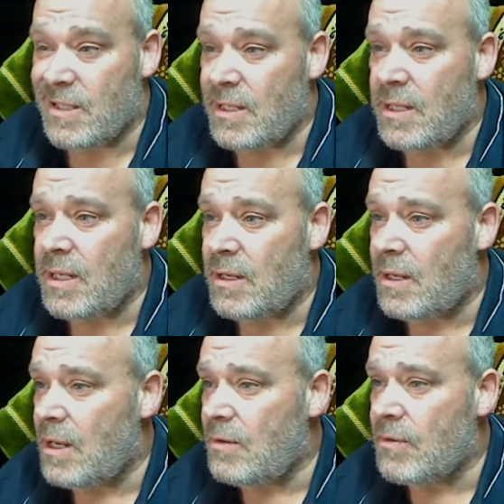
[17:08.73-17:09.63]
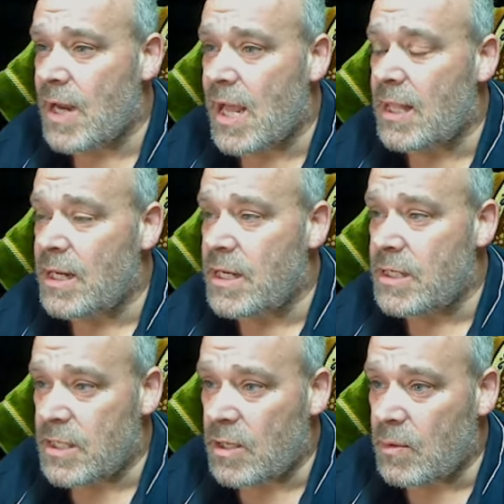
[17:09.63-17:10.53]
in, in reality you
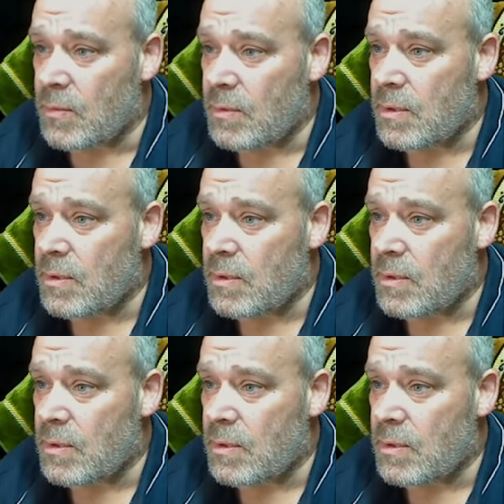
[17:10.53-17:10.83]
don't.